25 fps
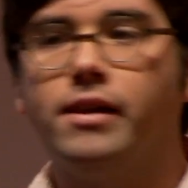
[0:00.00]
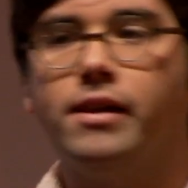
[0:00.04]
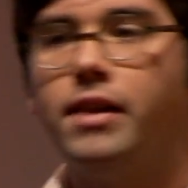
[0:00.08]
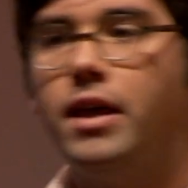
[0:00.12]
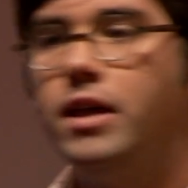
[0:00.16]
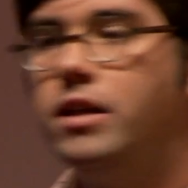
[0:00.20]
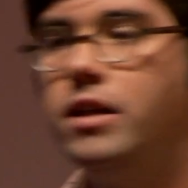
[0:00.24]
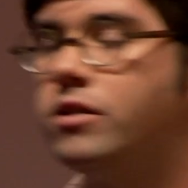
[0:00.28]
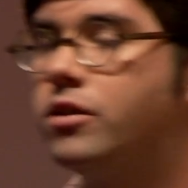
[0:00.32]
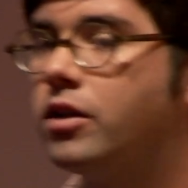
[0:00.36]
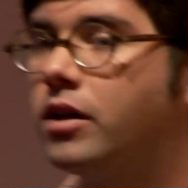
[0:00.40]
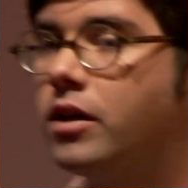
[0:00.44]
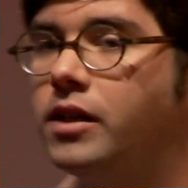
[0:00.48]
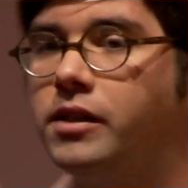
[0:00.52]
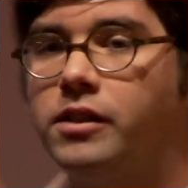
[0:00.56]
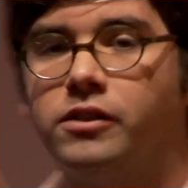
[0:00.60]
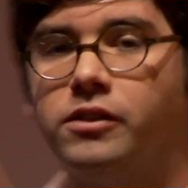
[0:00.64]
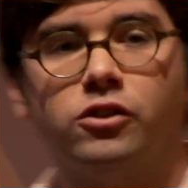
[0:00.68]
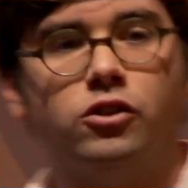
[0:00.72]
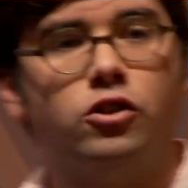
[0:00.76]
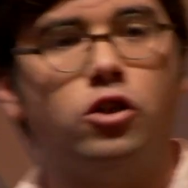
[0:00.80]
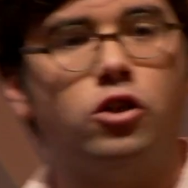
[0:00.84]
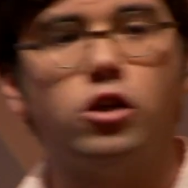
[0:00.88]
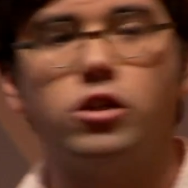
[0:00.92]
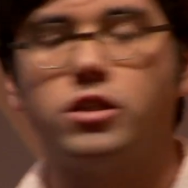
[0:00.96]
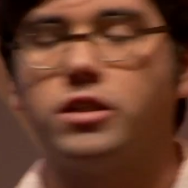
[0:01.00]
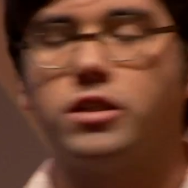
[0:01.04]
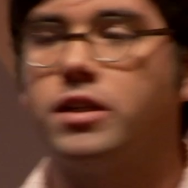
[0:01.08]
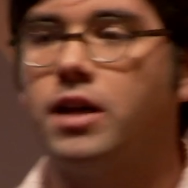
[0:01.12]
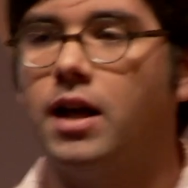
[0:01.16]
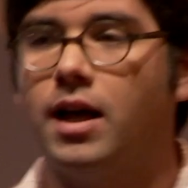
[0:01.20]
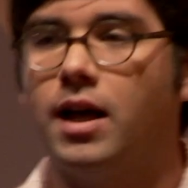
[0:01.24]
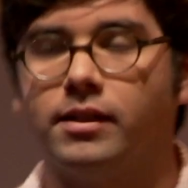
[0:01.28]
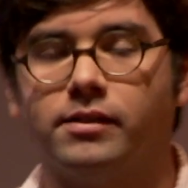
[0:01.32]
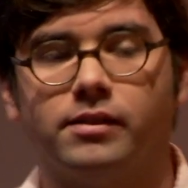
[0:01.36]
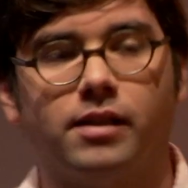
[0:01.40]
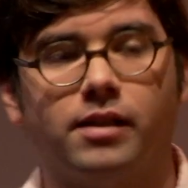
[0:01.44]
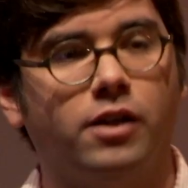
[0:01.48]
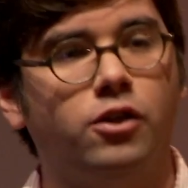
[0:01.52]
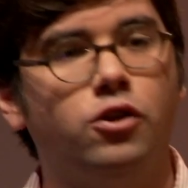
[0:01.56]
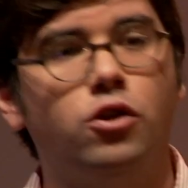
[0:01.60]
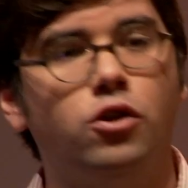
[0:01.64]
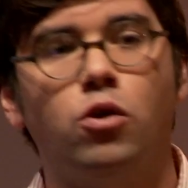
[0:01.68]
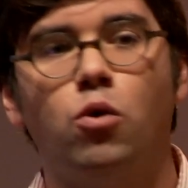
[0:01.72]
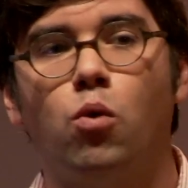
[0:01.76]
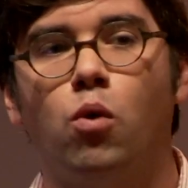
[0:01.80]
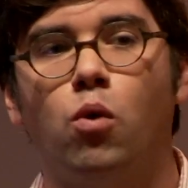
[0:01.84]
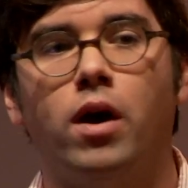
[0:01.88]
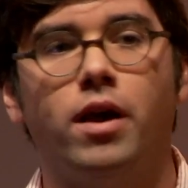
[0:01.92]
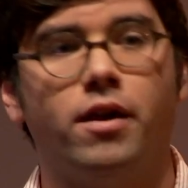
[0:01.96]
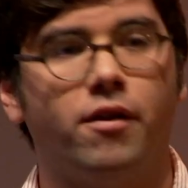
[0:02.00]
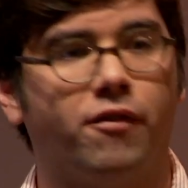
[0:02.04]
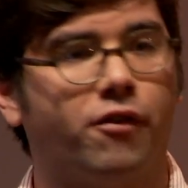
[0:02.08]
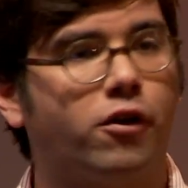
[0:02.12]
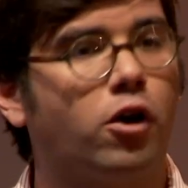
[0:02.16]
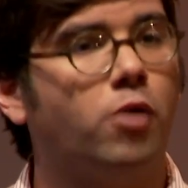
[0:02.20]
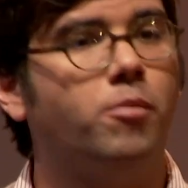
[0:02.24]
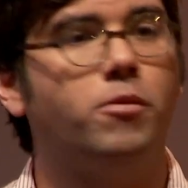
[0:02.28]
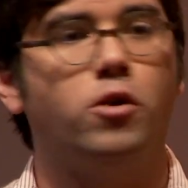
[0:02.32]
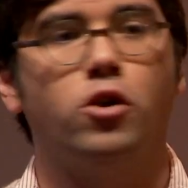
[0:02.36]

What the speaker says: And the internet is not just a new way